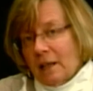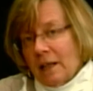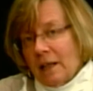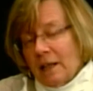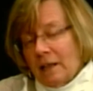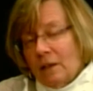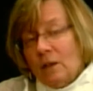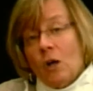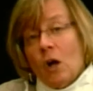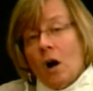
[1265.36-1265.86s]

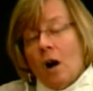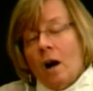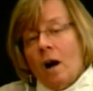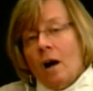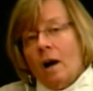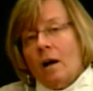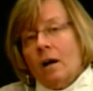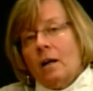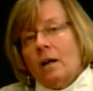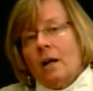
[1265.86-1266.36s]
in
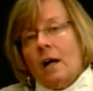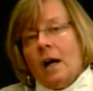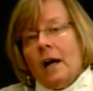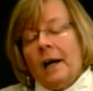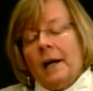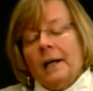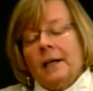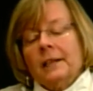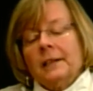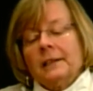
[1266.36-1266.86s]
our
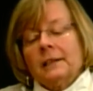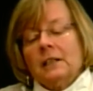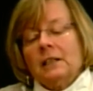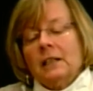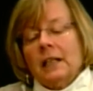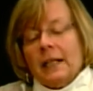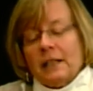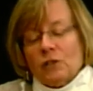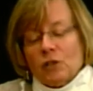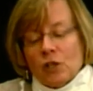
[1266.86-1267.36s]
uh,
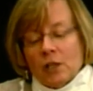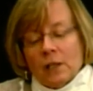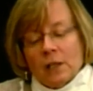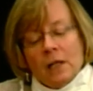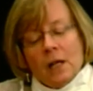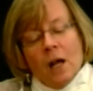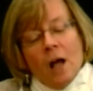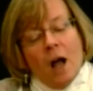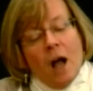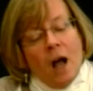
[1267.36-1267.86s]

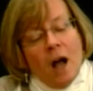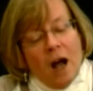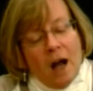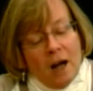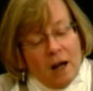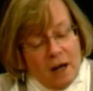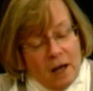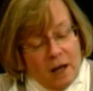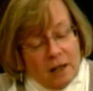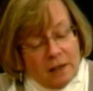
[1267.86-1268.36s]
collection.
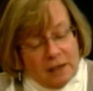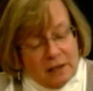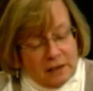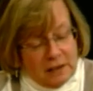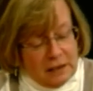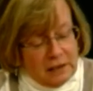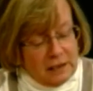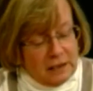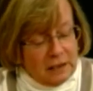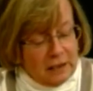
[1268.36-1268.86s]
Uh, this
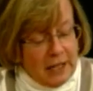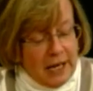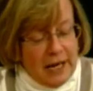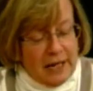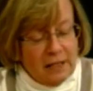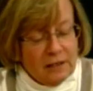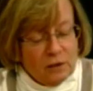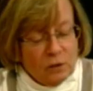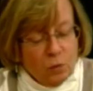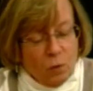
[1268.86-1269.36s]
is the
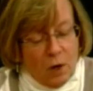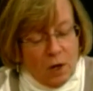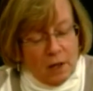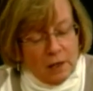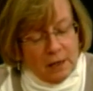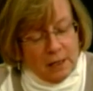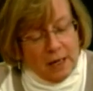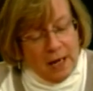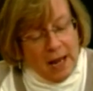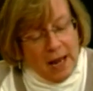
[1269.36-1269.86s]
latest
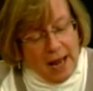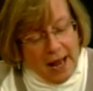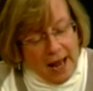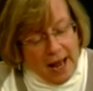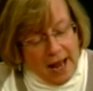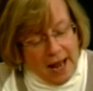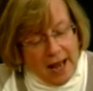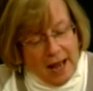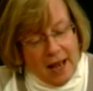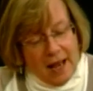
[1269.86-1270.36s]
one,
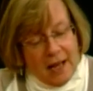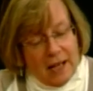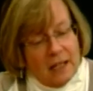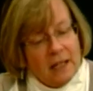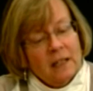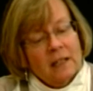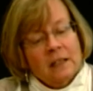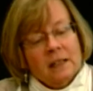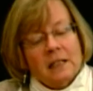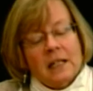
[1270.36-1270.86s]

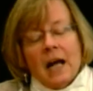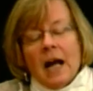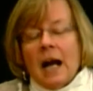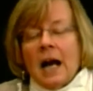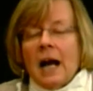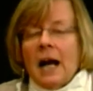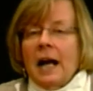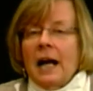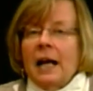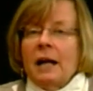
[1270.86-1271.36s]
and
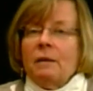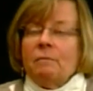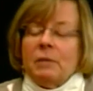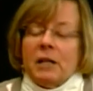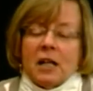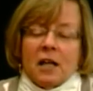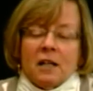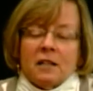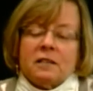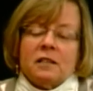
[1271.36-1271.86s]
I,
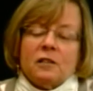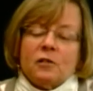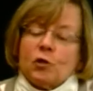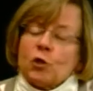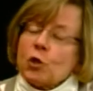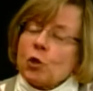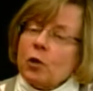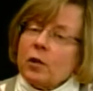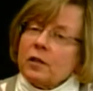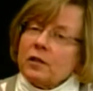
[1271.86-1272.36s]
because it's
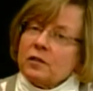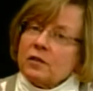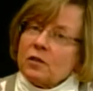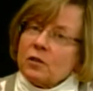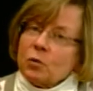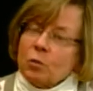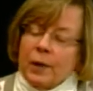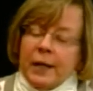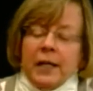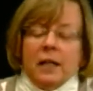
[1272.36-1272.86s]
short and
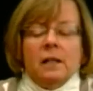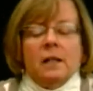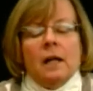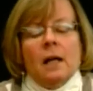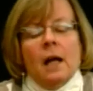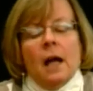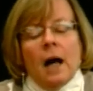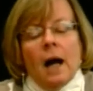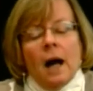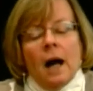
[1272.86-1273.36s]
sweet,
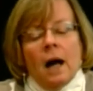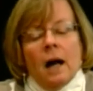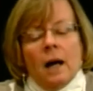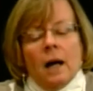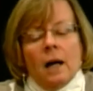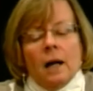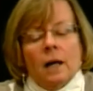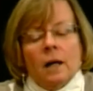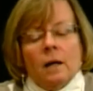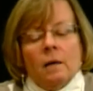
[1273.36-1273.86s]

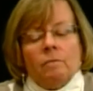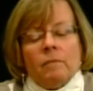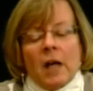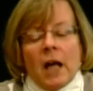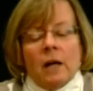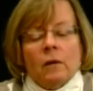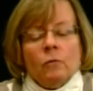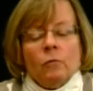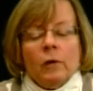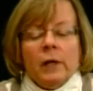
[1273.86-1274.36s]
um,
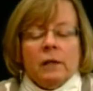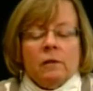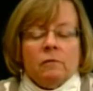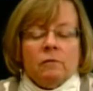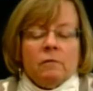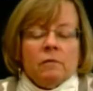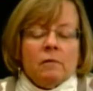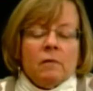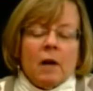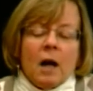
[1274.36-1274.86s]
and
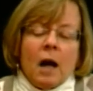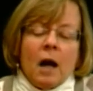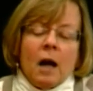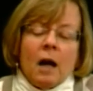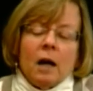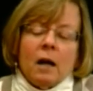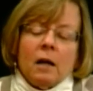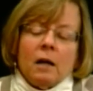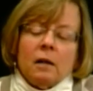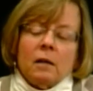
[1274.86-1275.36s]
written
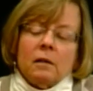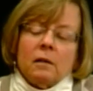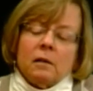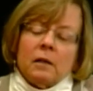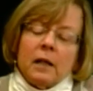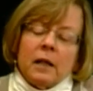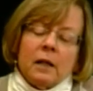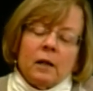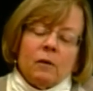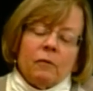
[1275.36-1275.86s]
uh,
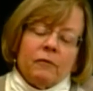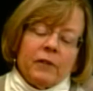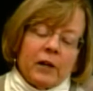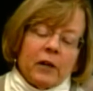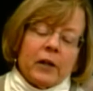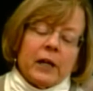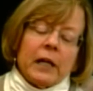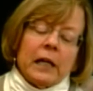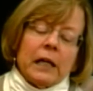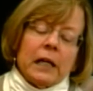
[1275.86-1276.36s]
in a
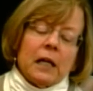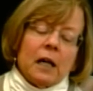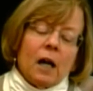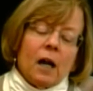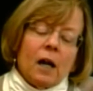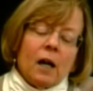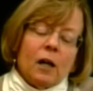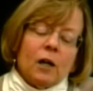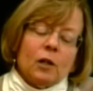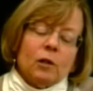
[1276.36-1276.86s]
very
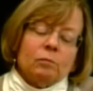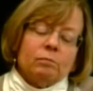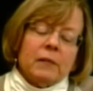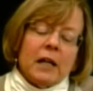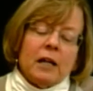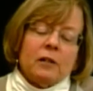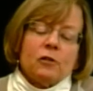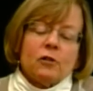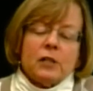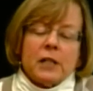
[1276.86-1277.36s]
um,
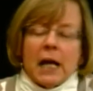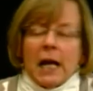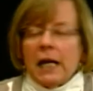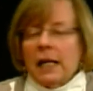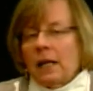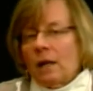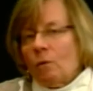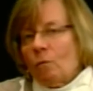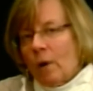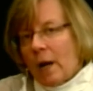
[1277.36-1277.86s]

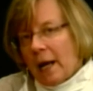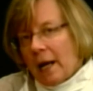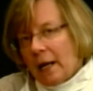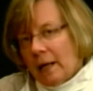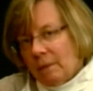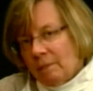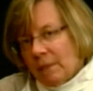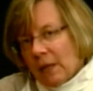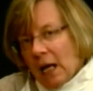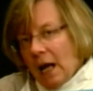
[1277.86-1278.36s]
entertaining
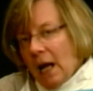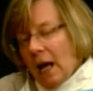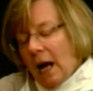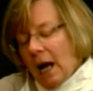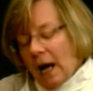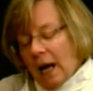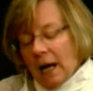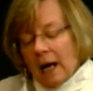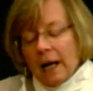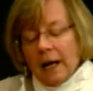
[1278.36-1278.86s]
way.
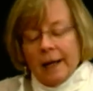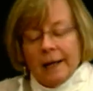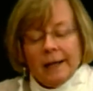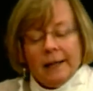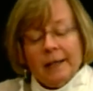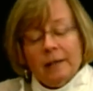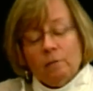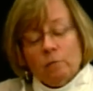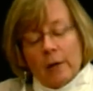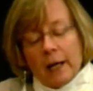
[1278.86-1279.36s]

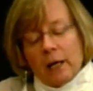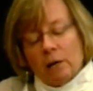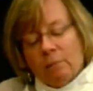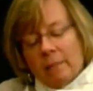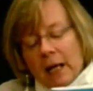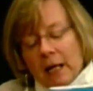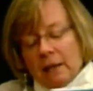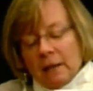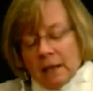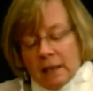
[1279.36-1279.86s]
I
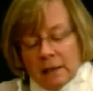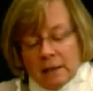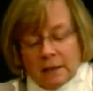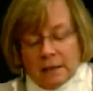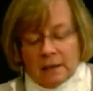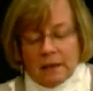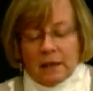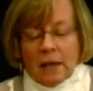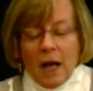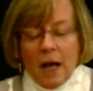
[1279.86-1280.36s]
recommend
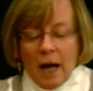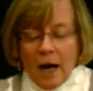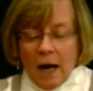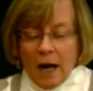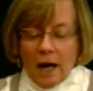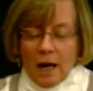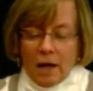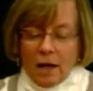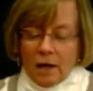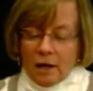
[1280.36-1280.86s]
this.
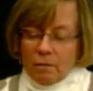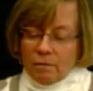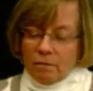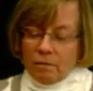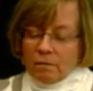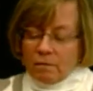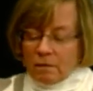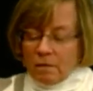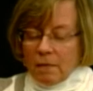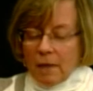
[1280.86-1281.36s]

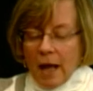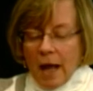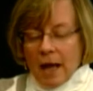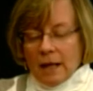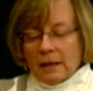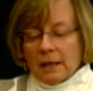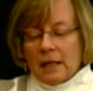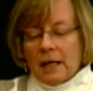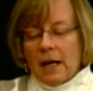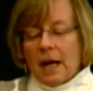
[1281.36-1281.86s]
Um,
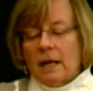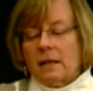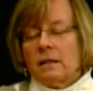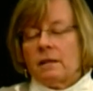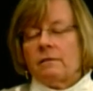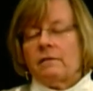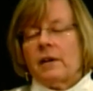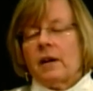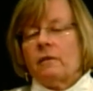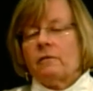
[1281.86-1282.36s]
at the end
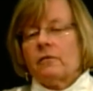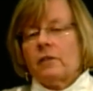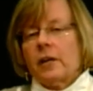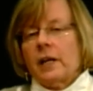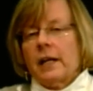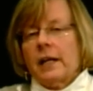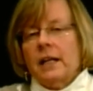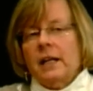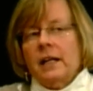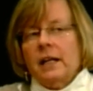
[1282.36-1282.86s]
of
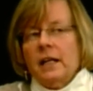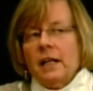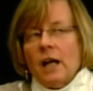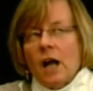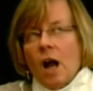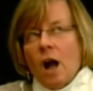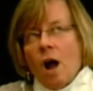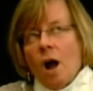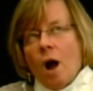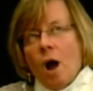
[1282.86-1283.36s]
every
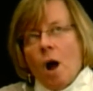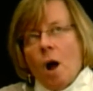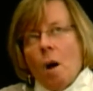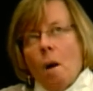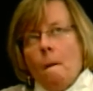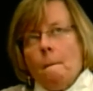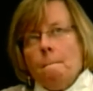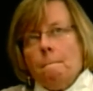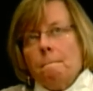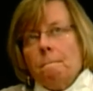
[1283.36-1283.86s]

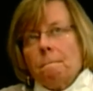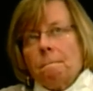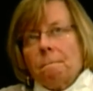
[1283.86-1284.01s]
um,